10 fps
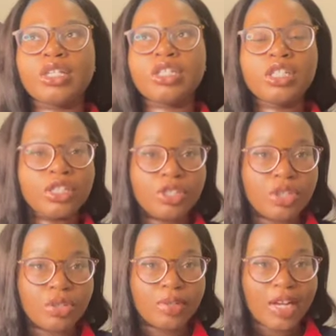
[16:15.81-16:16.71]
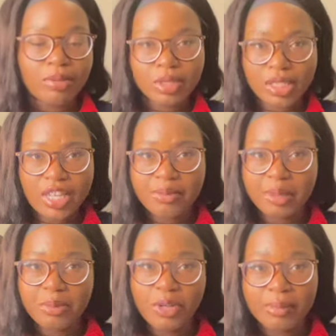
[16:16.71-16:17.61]
could do that would save me
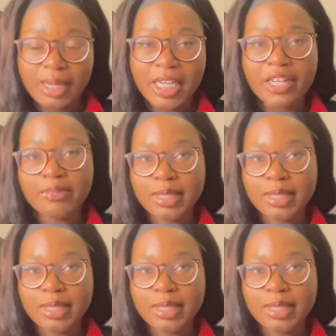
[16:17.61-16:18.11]
more money and